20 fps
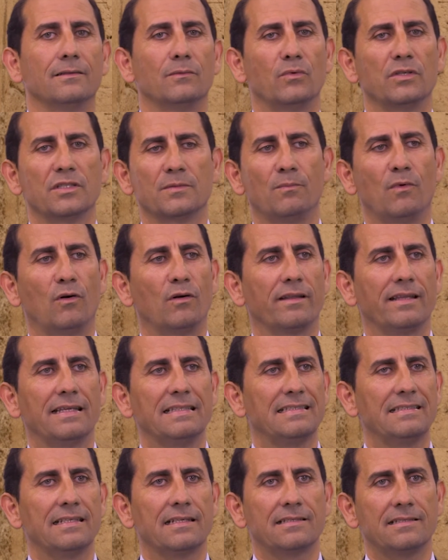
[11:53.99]
with more
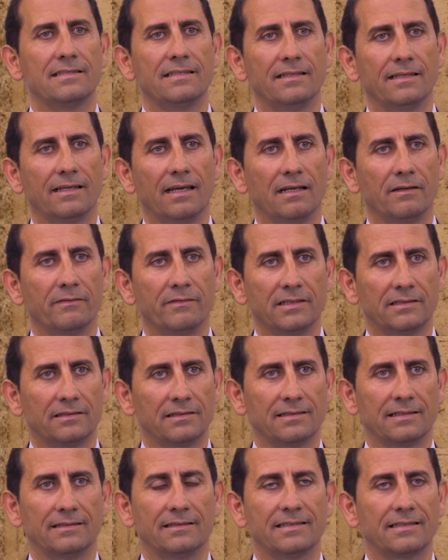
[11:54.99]
than 60
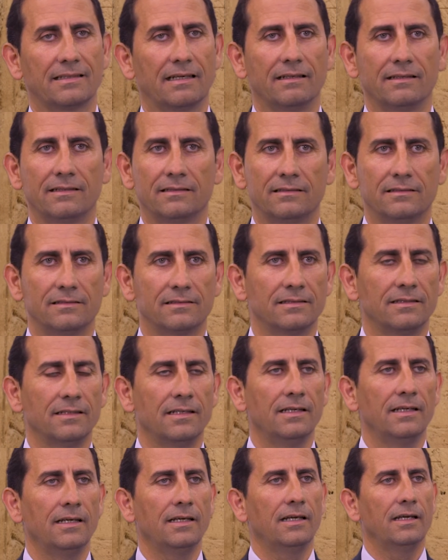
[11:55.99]
elevators and escalators,
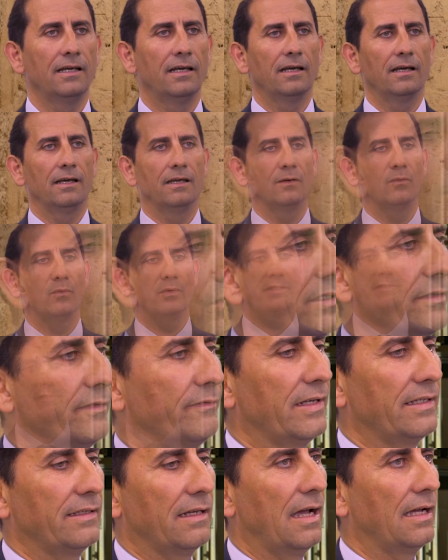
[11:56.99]
with
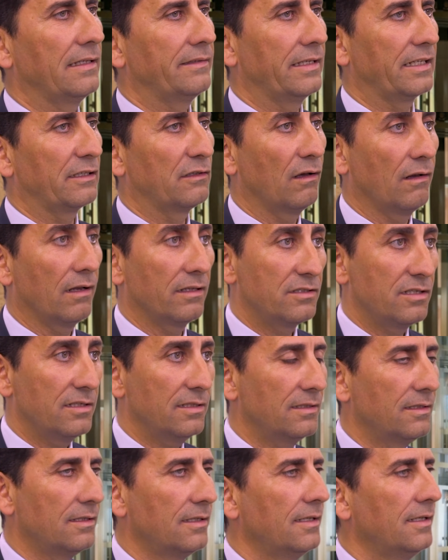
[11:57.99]
very high
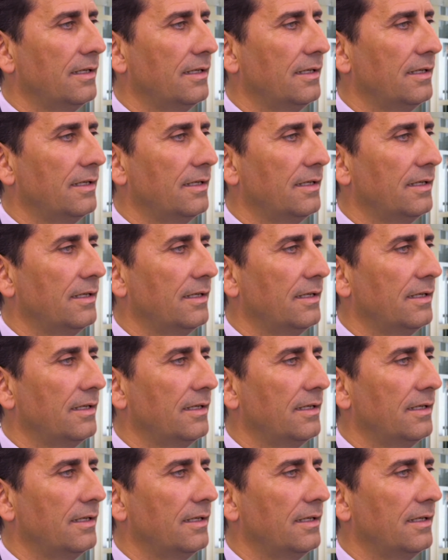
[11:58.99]
technology.